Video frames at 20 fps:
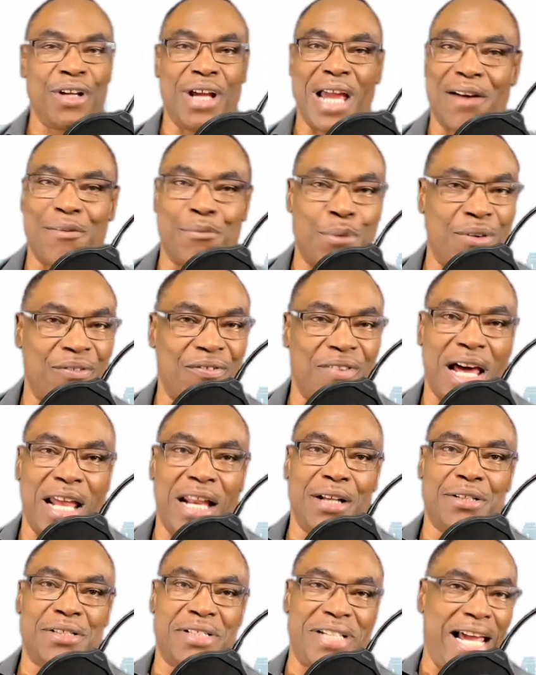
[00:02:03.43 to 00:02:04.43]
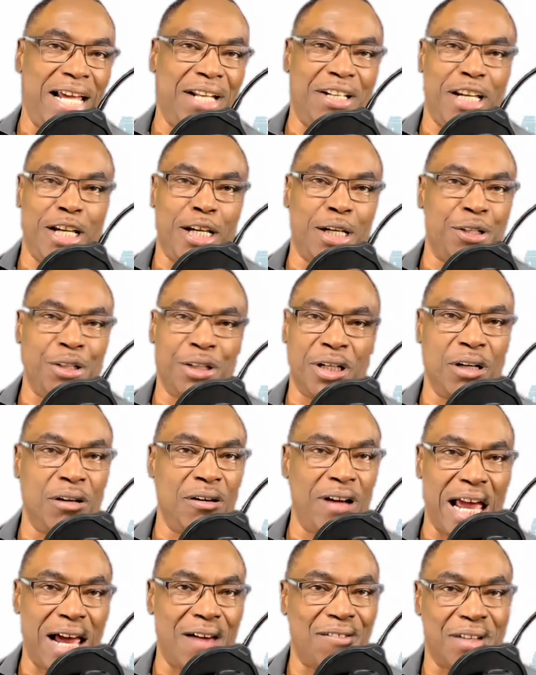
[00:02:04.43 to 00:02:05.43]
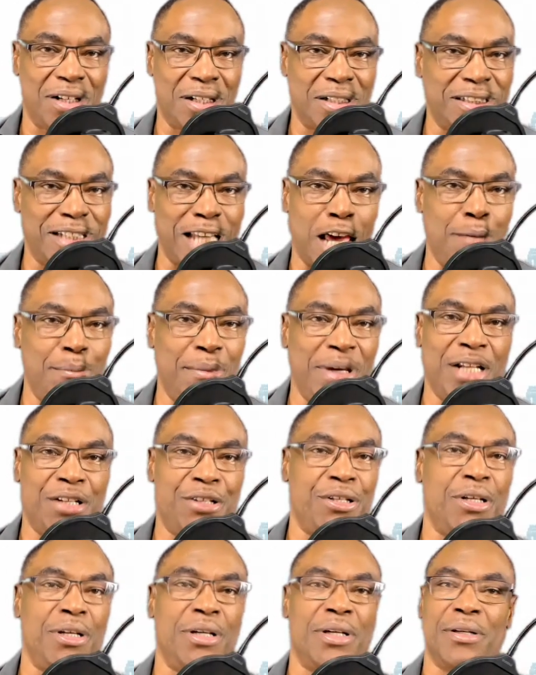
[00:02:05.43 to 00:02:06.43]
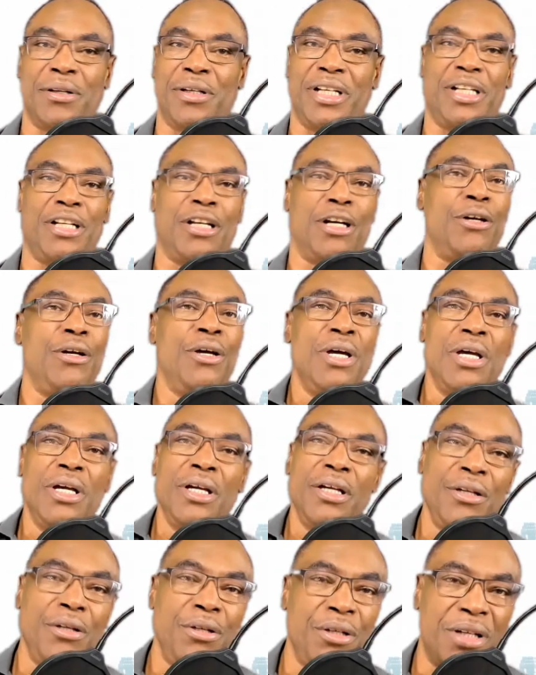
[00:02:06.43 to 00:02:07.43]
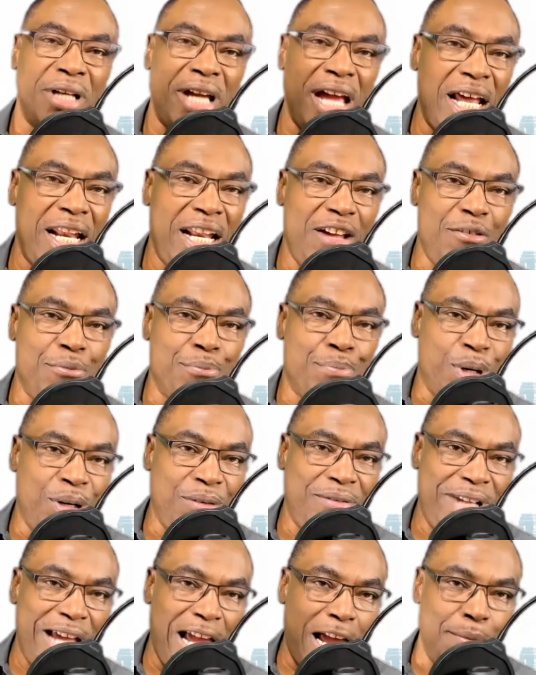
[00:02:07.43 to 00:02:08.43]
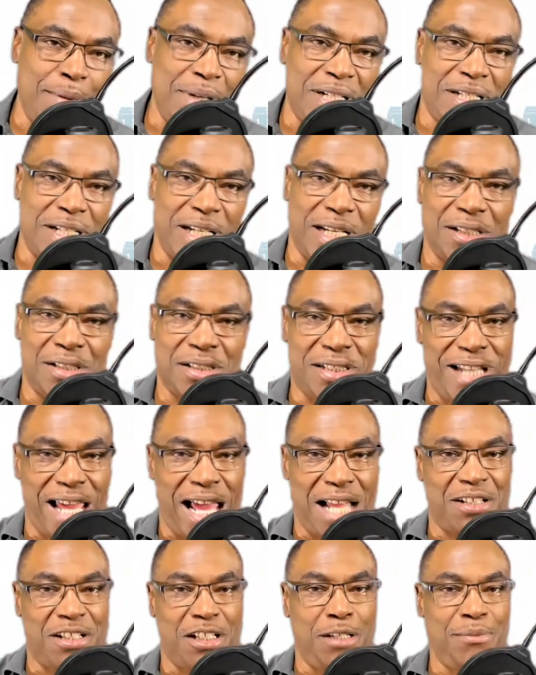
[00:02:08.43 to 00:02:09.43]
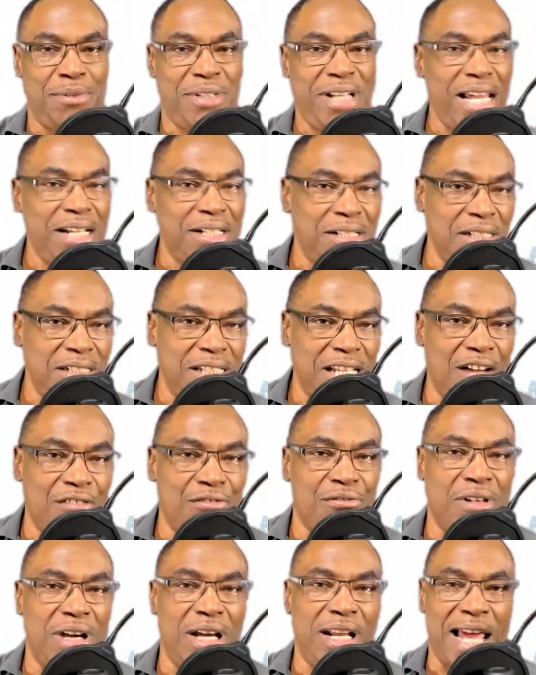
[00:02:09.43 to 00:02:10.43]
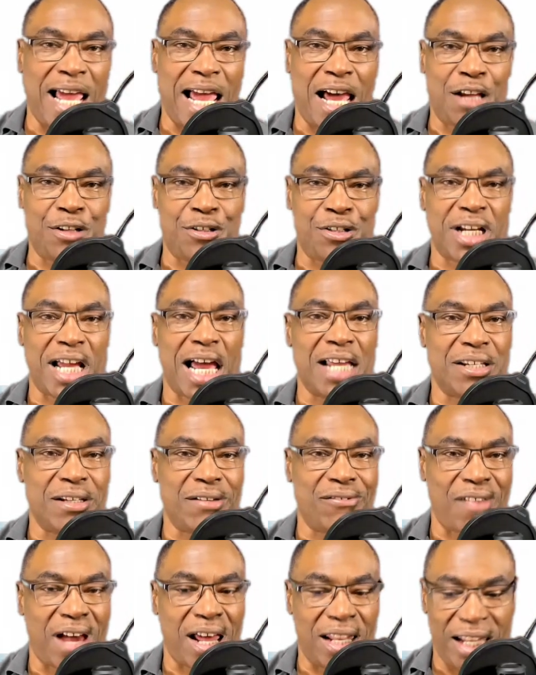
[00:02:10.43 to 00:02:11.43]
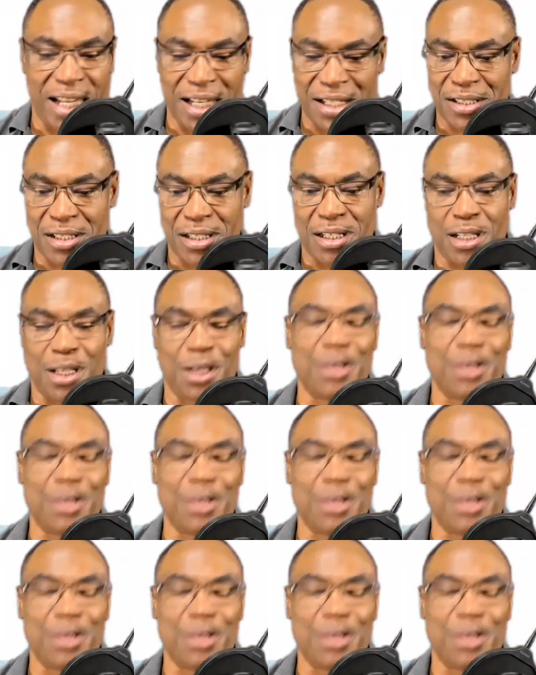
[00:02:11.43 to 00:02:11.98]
You haven't provided standing. You don't have an assignment. Uh, you don't. You, you can't even prove damages. Statute limitations have run out. You guys in violation.